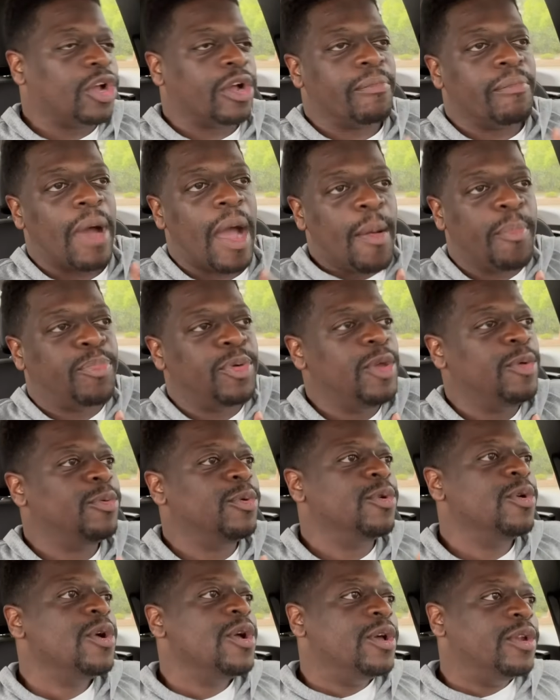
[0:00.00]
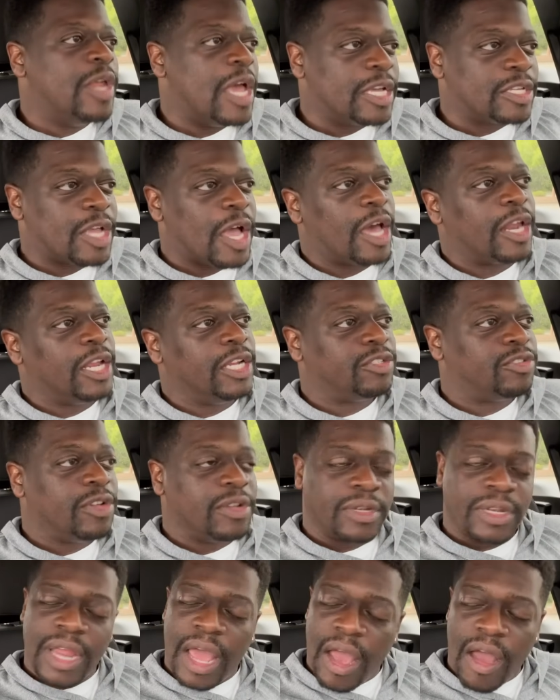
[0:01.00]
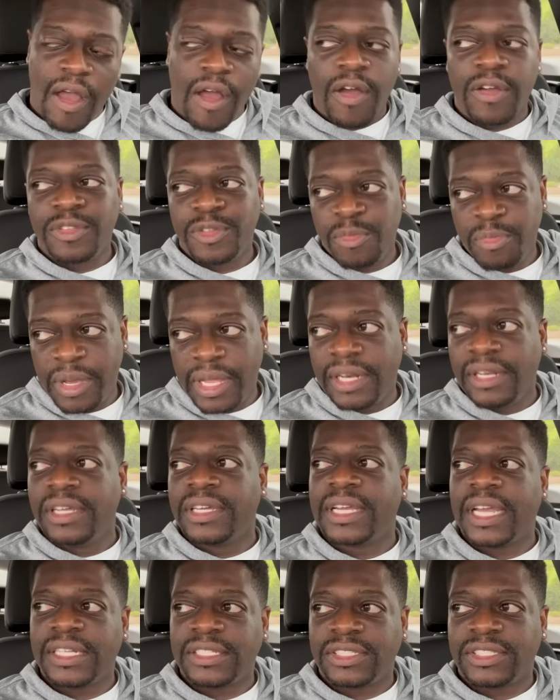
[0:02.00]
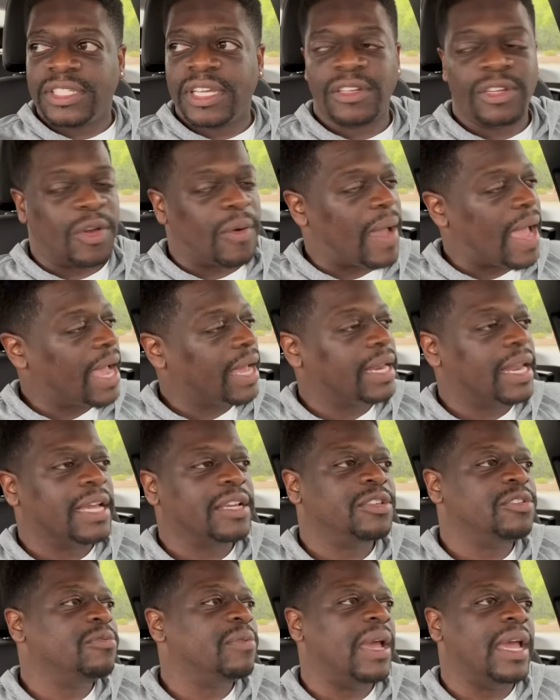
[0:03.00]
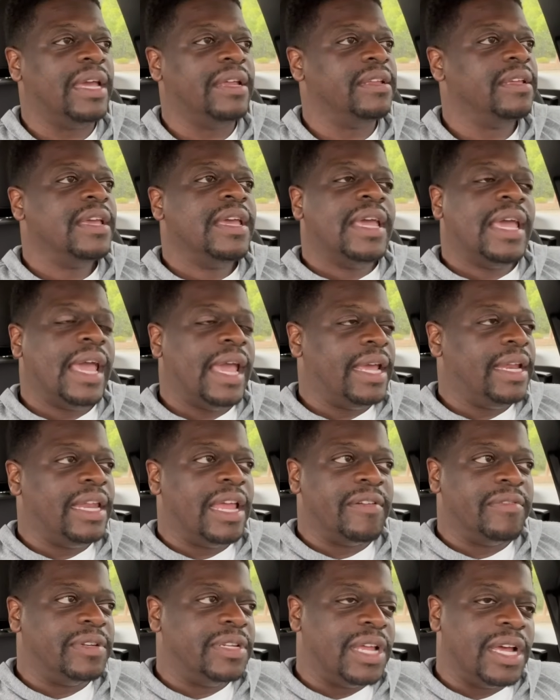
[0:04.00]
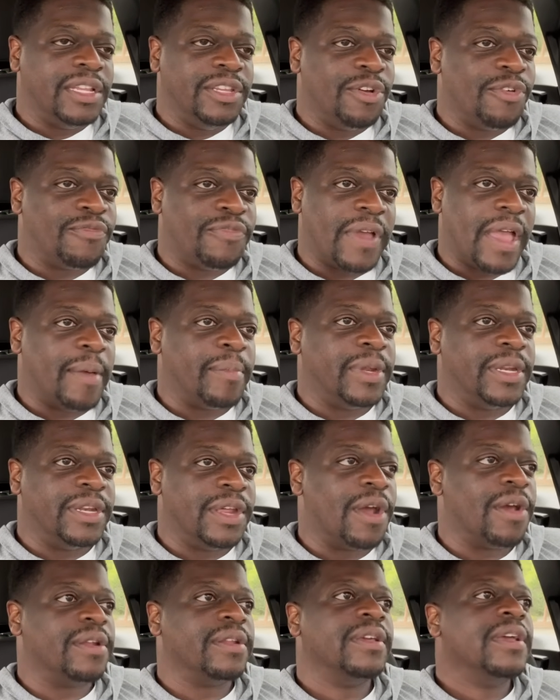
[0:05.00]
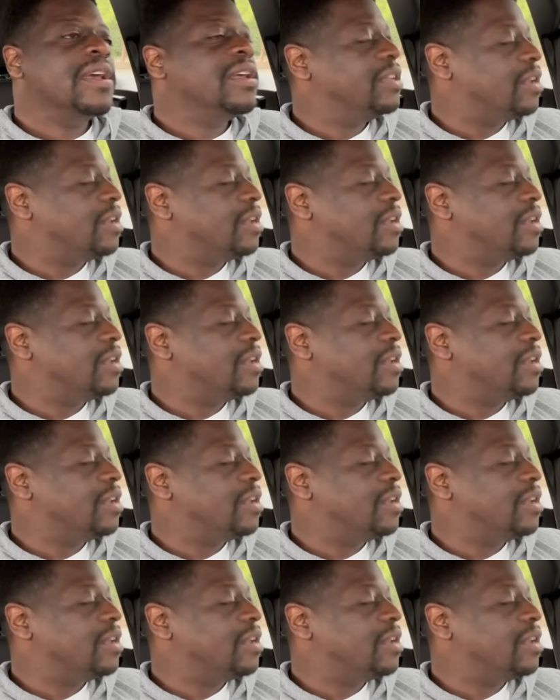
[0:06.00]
Cause my people, that's how they treat. No, you better look at yourself. Don't act like you ain't never done your family dirty.